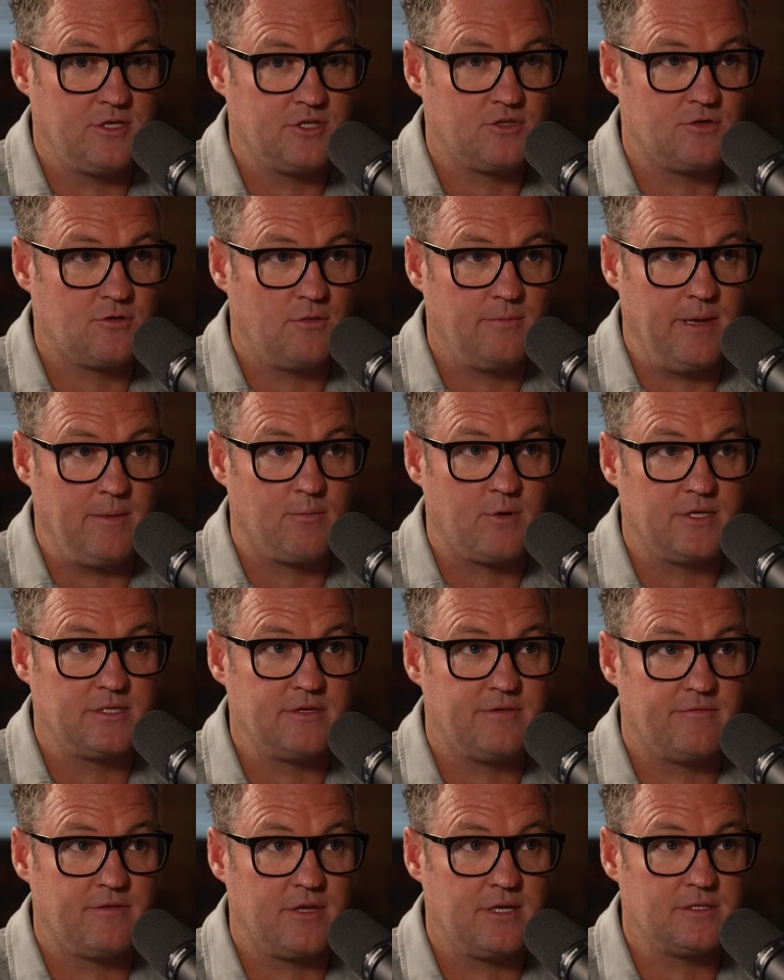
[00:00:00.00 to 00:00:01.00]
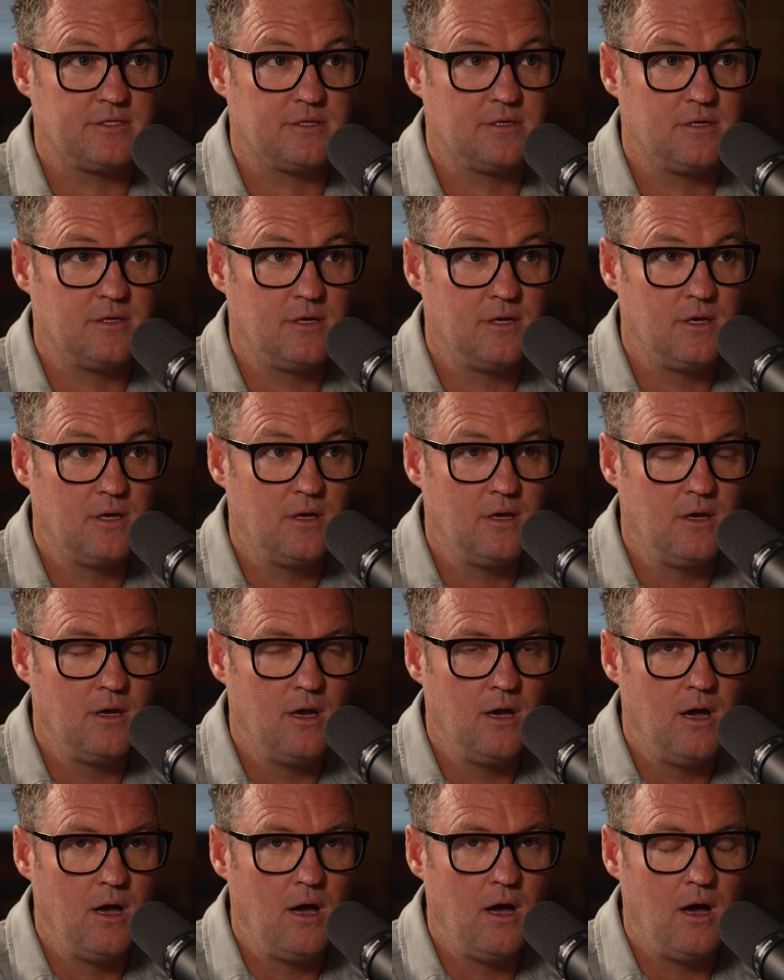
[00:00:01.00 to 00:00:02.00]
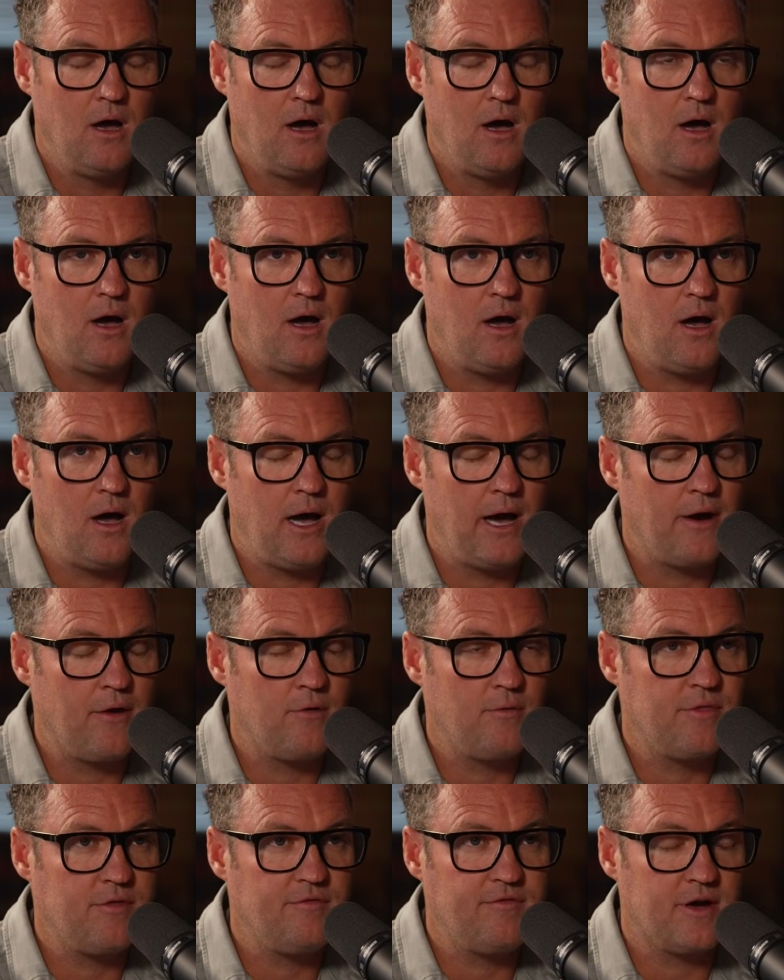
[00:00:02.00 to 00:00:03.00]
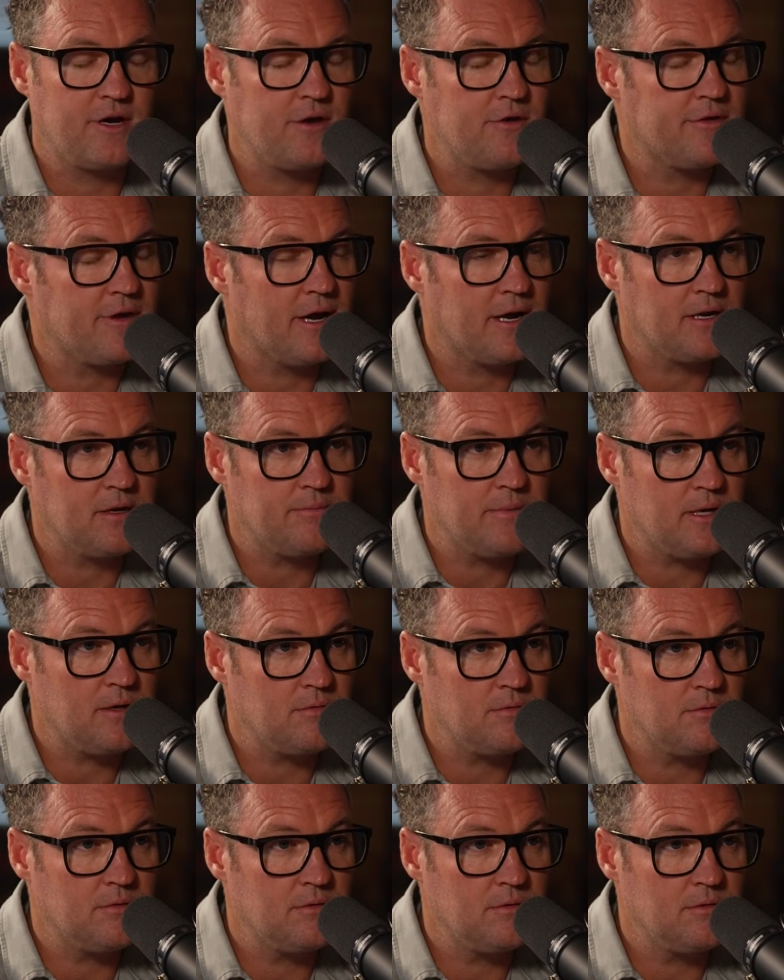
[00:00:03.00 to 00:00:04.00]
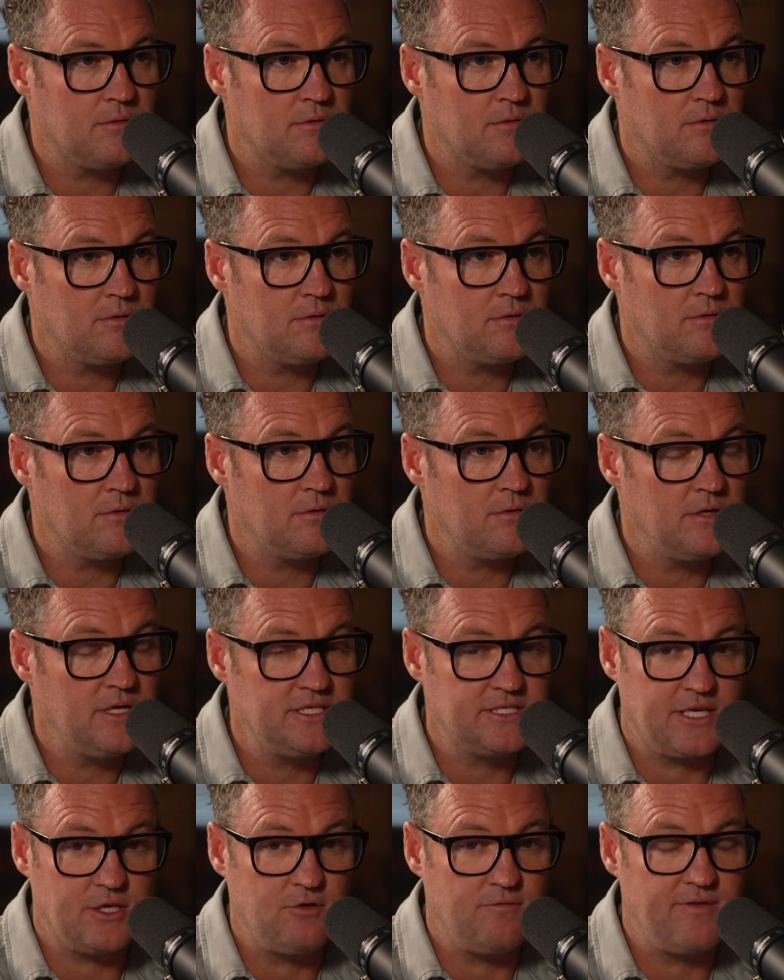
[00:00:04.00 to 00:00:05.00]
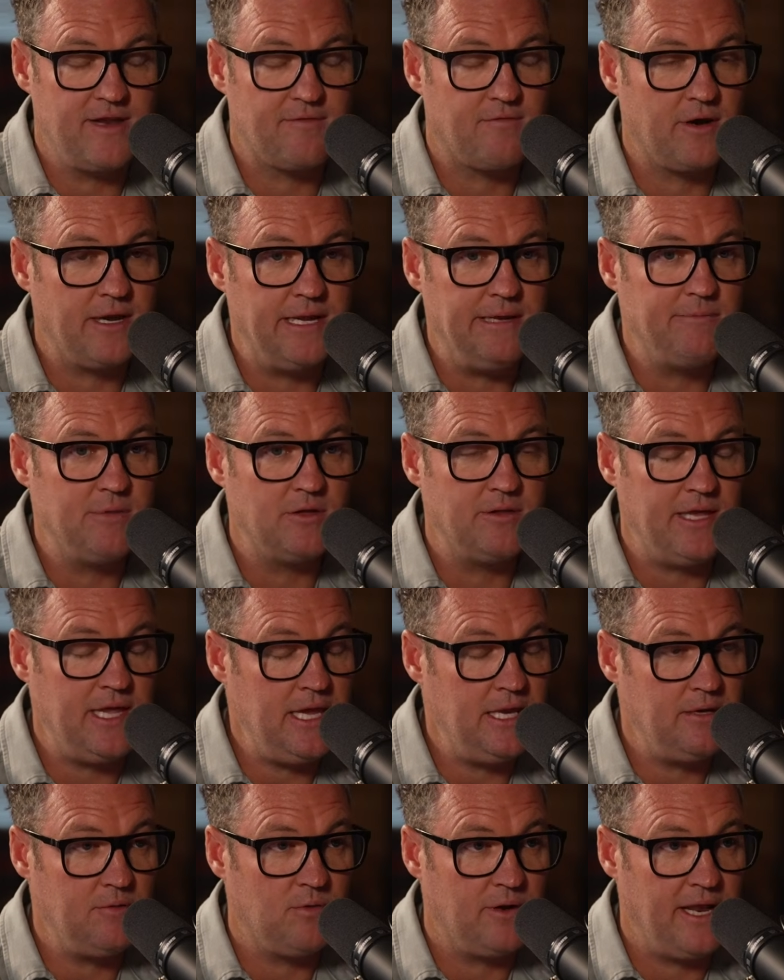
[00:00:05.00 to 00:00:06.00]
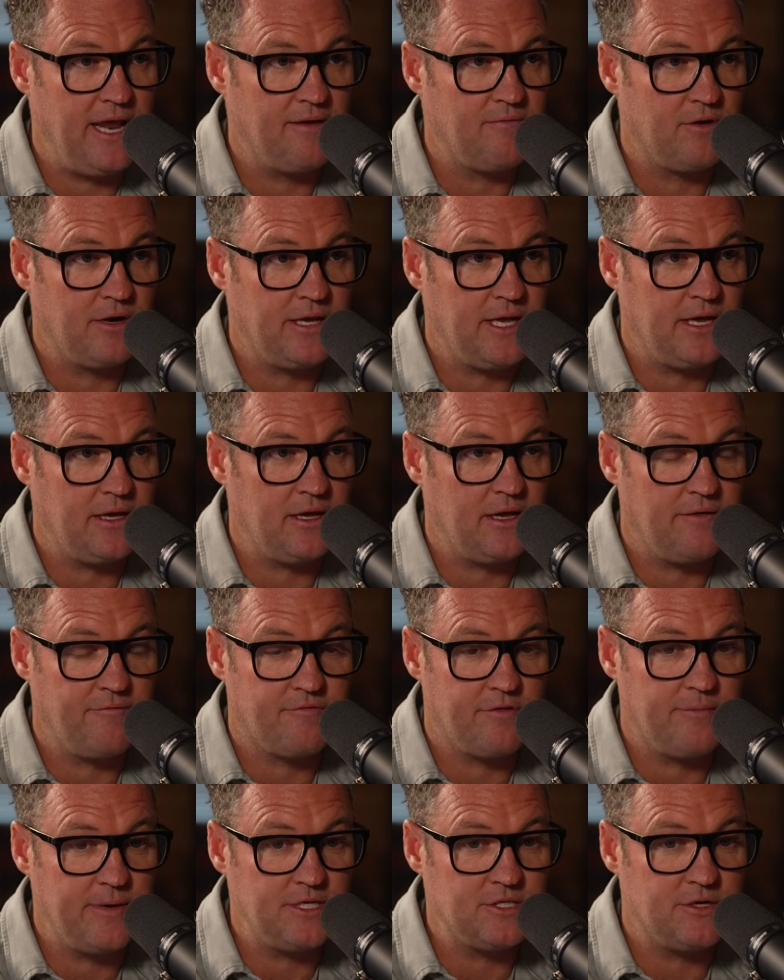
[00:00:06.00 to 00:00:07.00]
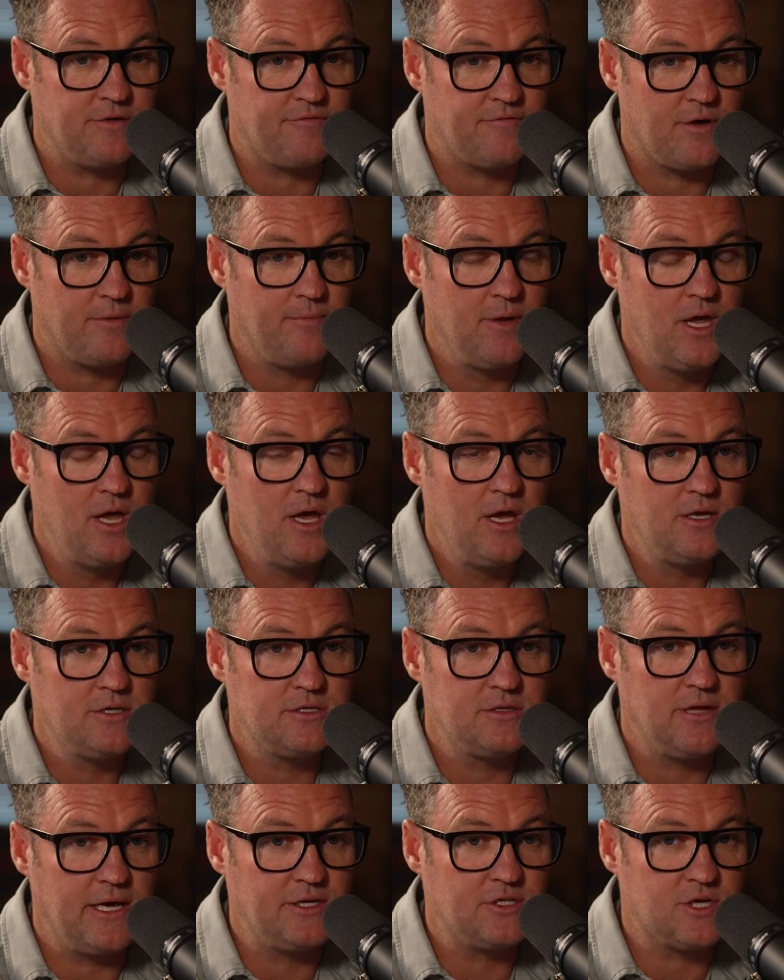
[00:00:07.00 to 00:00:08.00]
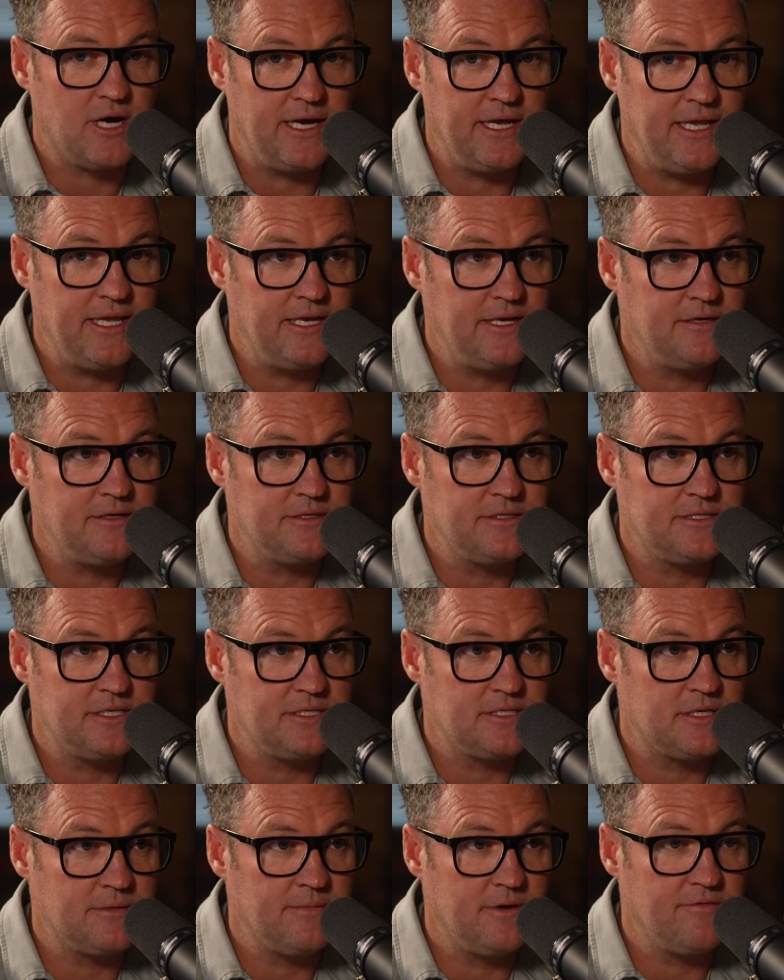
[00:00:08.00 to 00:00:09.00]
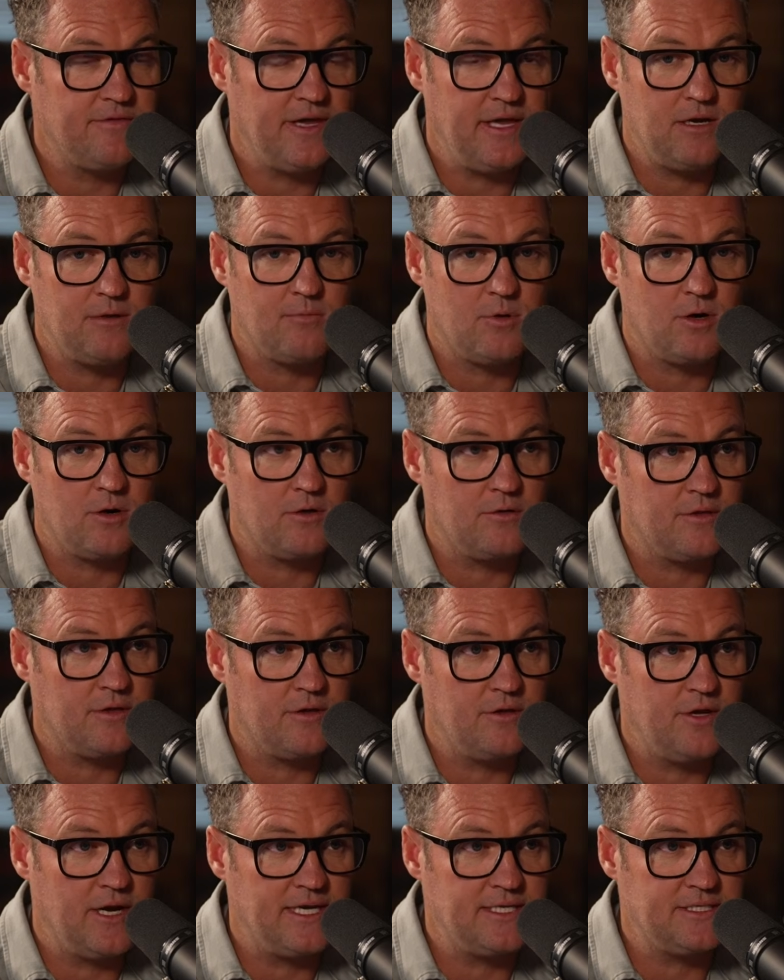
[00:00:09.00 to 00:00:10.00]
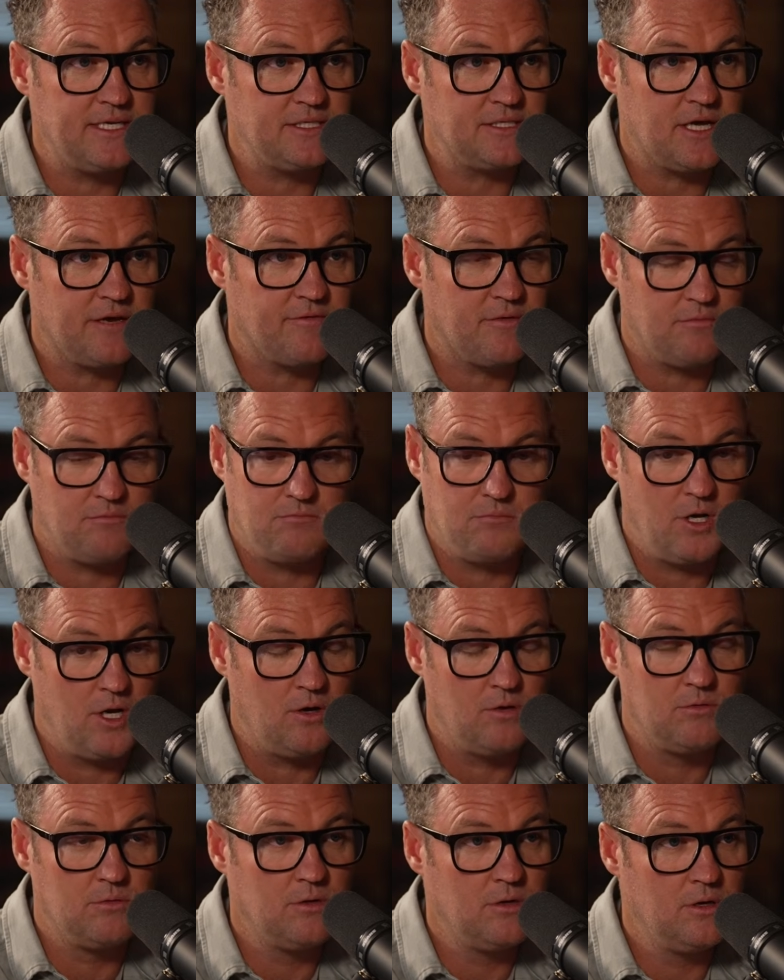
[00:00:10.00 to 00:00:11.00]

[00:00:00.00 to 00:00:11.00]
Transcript: just throw me in prison for this. I don't know what the fuck you're talking about. He's like, you've never emailed anyone ever to get information to like try to get into the system of Hindenburg or the United States government. No.